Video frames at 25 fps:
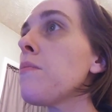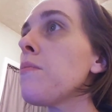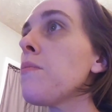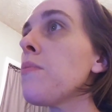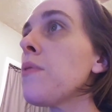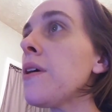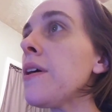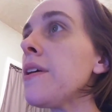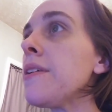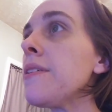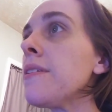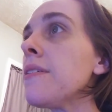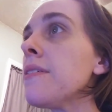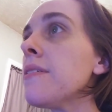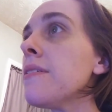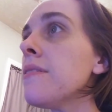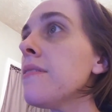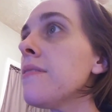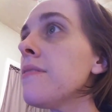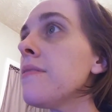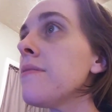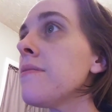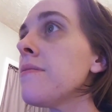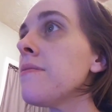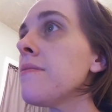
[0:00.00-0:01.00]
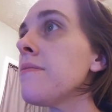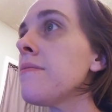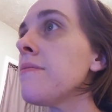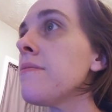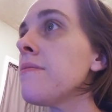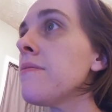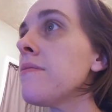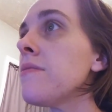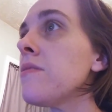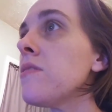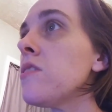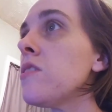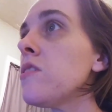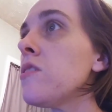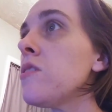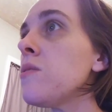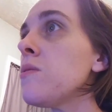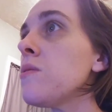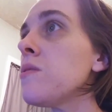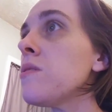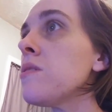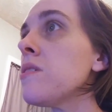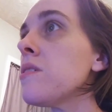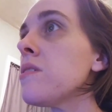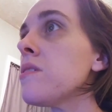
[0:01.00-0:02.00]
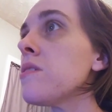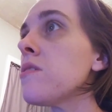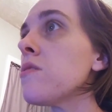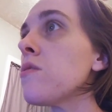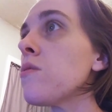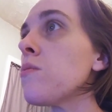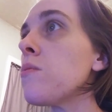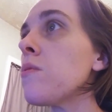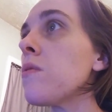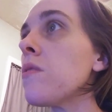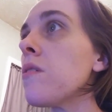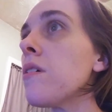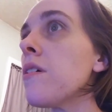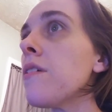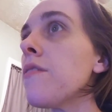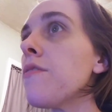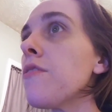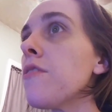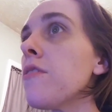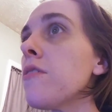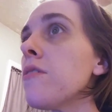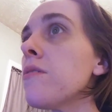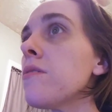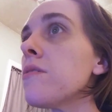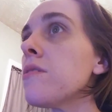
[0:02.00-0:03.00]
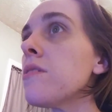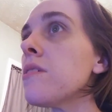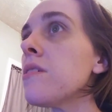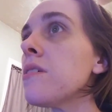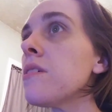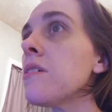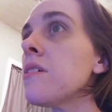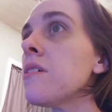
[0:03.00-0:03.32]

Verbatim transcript: Britain to assist in the war effort.